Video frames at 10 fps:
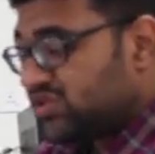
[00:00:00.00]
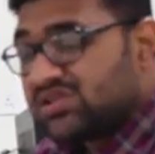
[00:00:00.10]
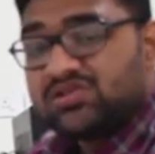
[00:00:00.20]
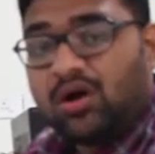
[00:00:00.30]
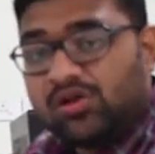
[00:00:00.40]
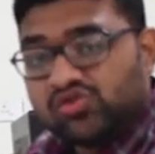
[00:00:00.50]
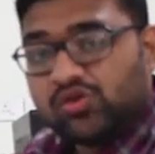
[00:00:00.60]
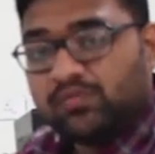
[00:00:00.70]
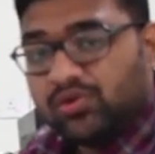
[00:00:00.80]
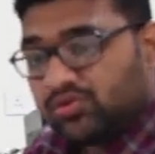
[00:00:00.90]
which is
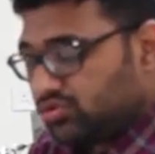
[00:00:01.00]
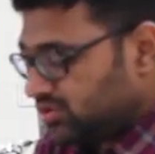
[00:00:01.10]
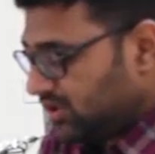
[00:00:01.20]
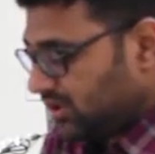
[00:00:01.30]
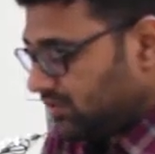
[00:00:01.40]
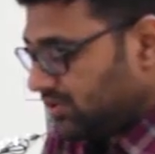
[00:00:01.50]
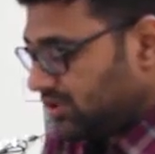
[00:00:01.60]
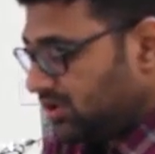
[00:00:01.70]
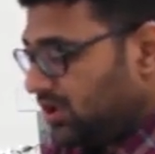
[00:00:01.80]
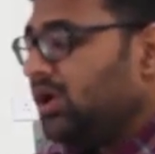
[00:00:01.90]
also Bluetooth
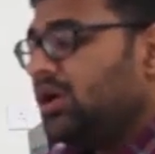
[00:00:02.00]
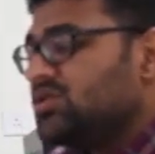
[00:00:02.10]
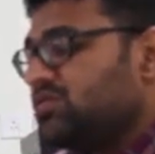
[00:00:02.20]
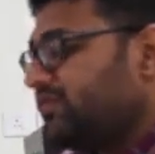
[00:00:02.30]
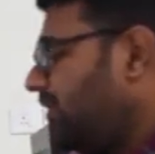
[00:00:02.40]
enabled. So